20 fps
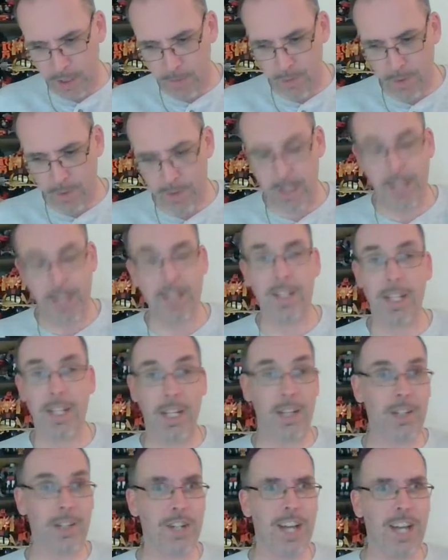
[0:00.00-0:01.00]
comes with a
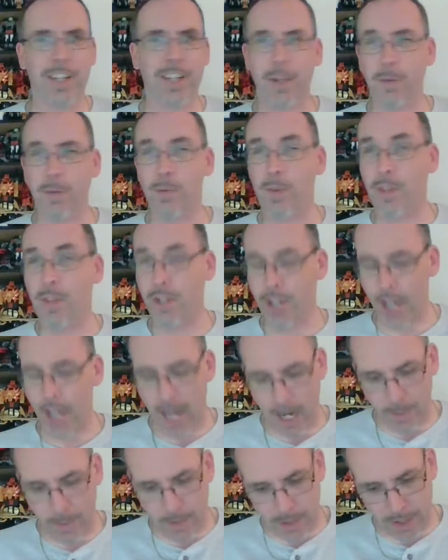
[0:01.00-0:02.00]
steel jaw that comes with a
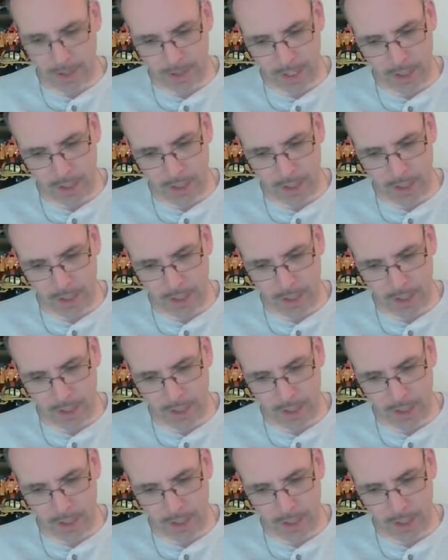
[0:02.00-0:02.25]
chain, which I